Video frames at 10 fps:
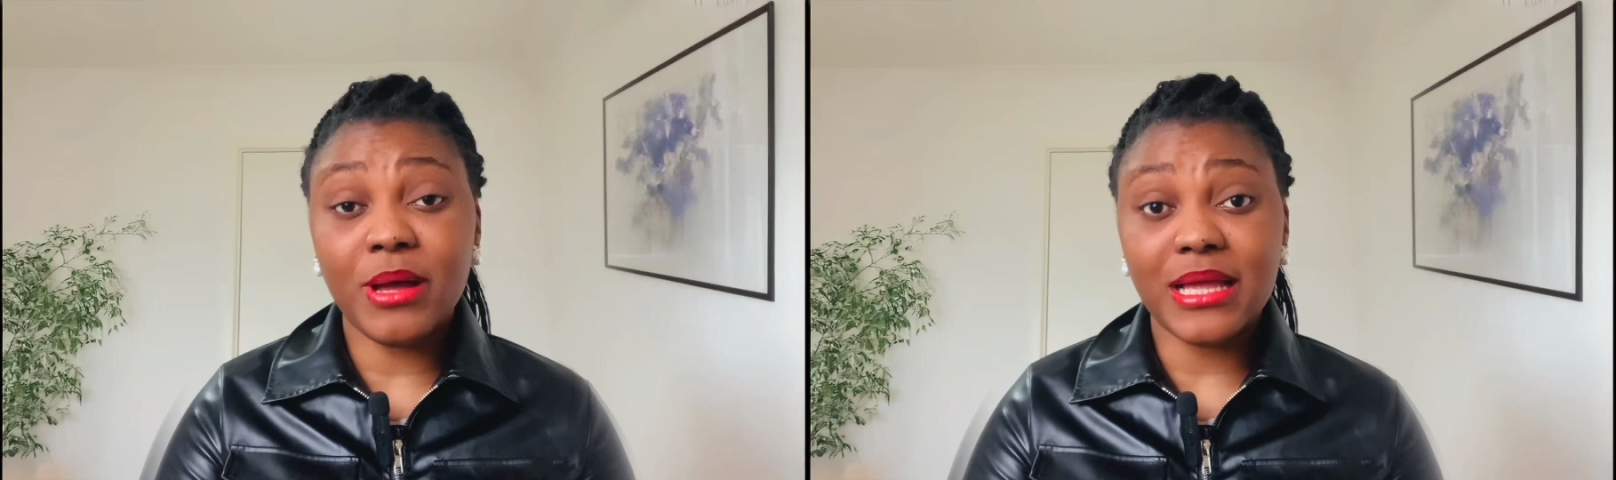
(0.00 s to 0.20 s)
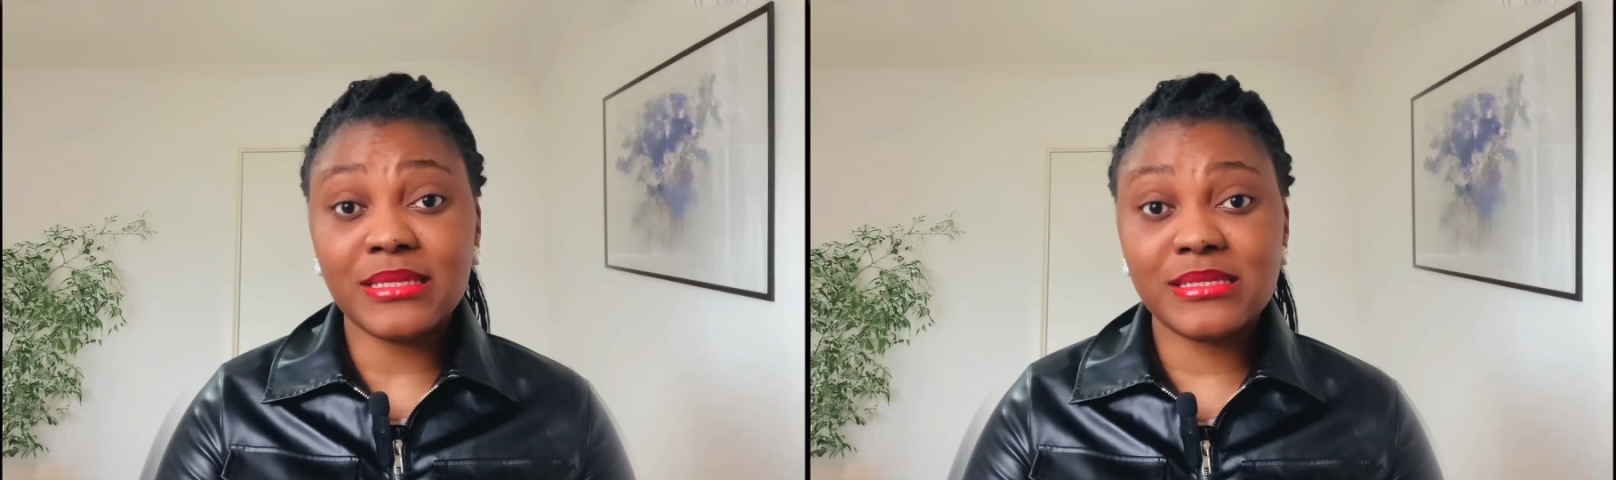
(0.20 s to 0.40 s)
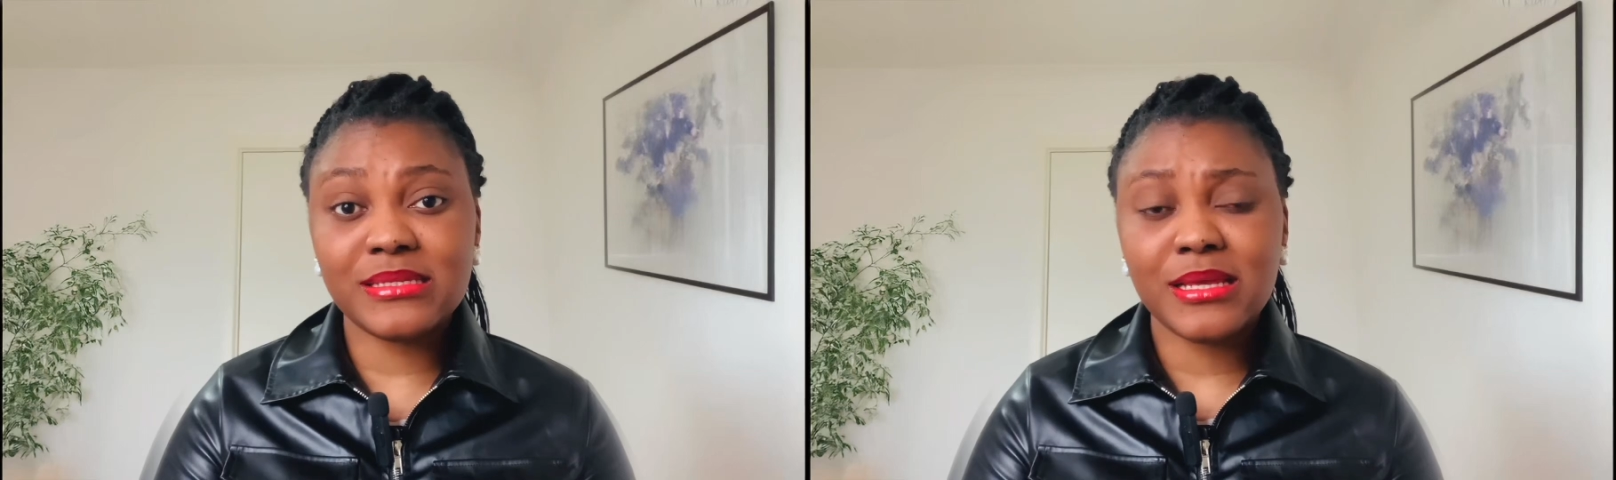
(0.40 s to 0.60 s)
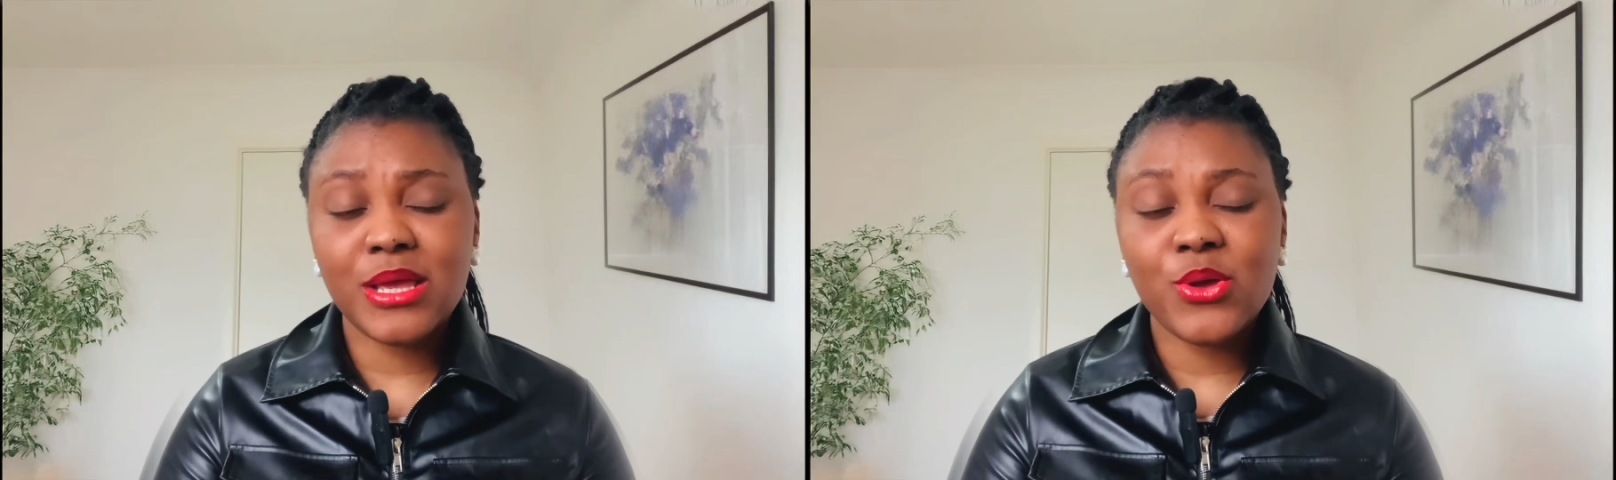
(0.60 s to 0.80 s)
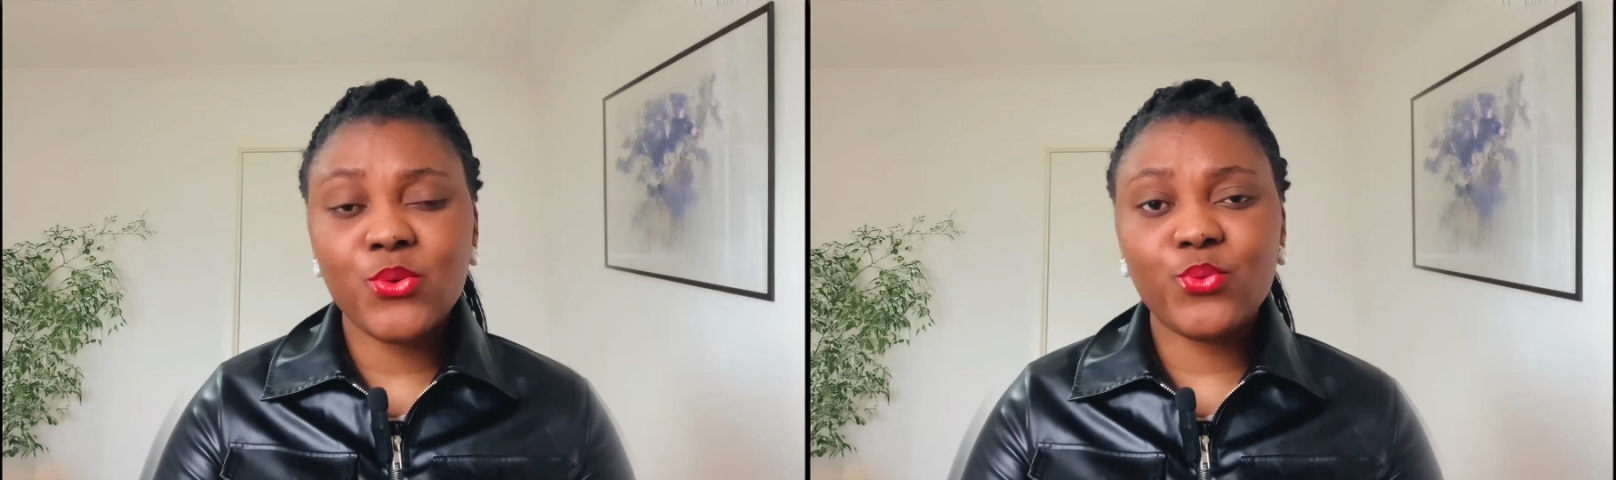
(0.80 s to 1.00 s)
parts,
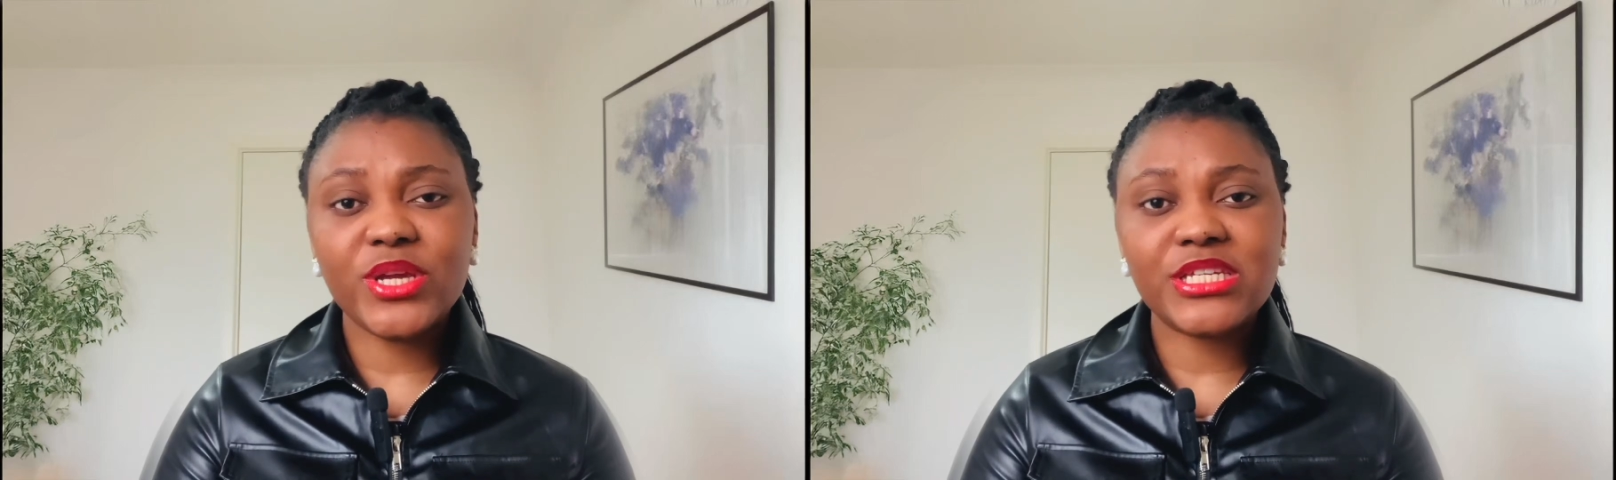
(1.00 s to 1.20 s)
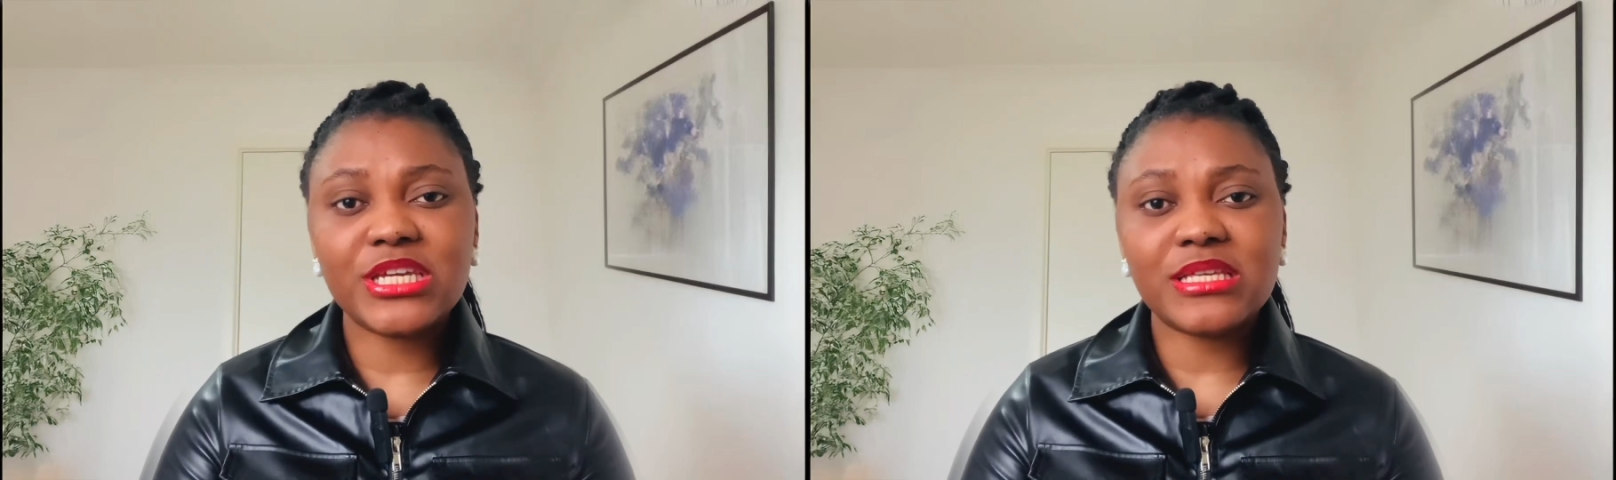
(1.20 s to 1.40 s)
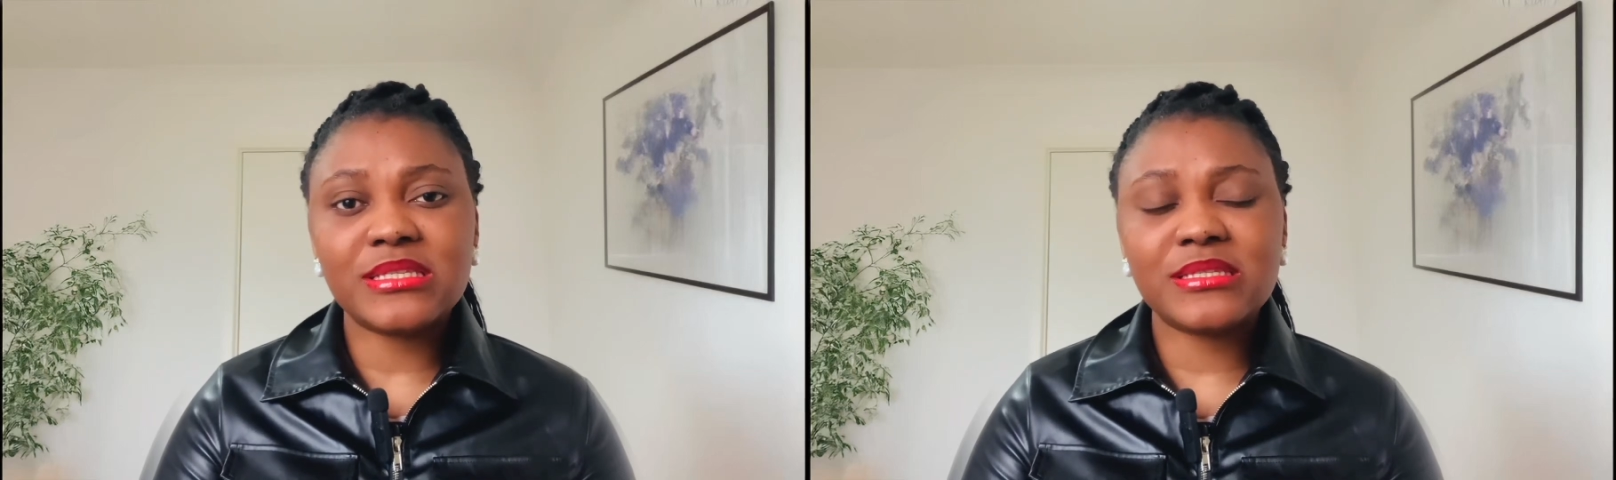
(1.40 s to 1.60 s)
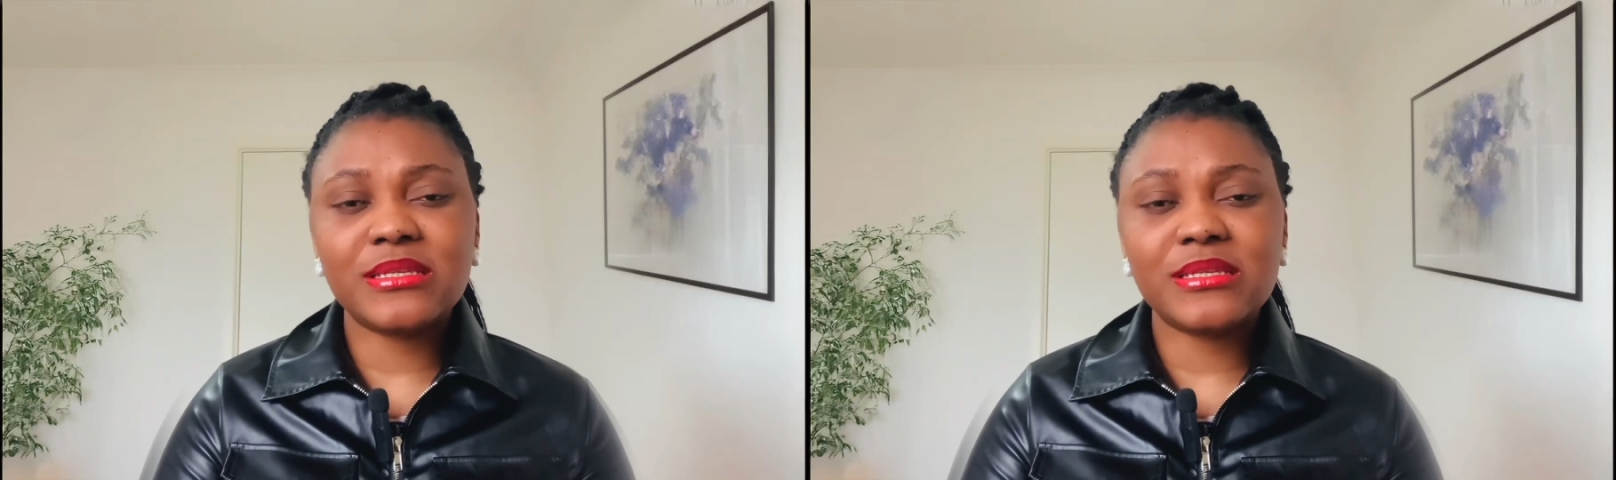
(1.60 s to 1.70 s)
which is